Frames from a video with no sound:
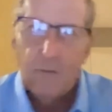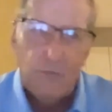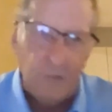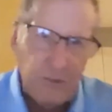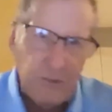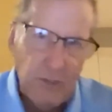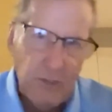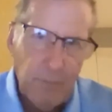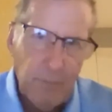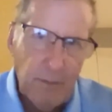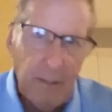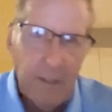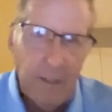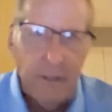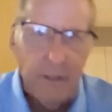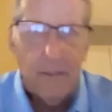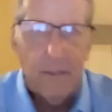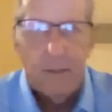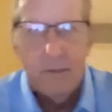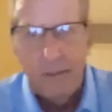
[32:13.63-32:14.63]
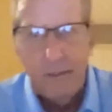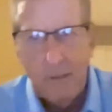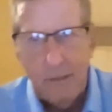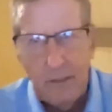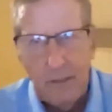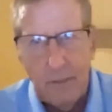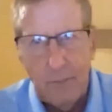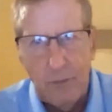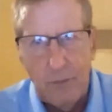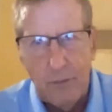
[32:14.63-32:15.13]
Stimulated,
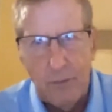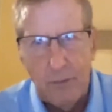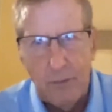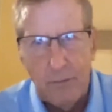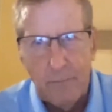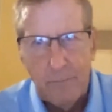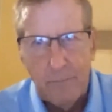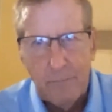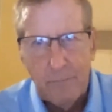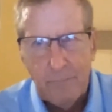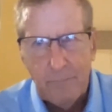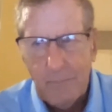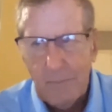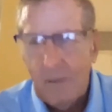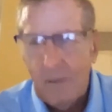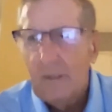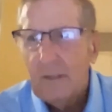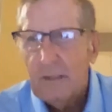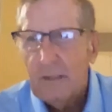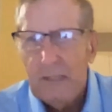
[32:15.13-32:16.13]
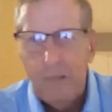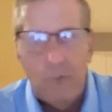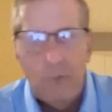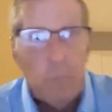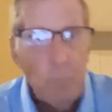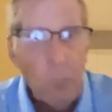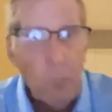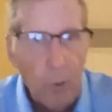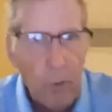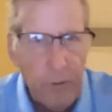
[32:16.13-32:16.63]
inhibited.
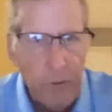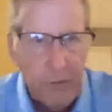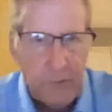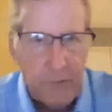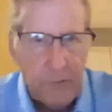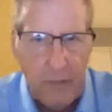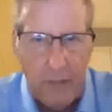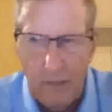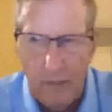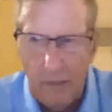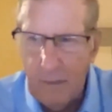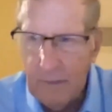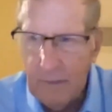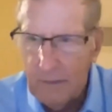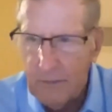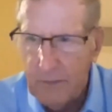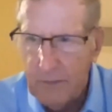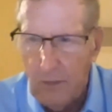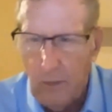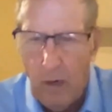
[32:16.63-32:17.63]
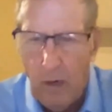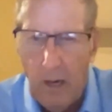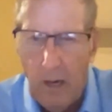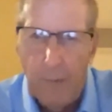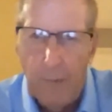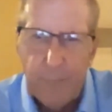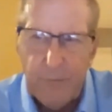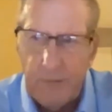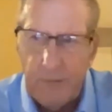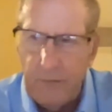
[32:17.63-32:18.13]
Even more exciting is there are
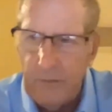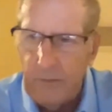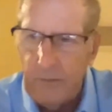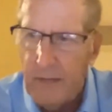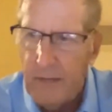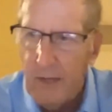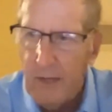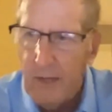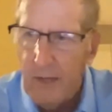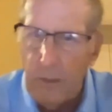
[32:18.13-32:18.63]
opsins that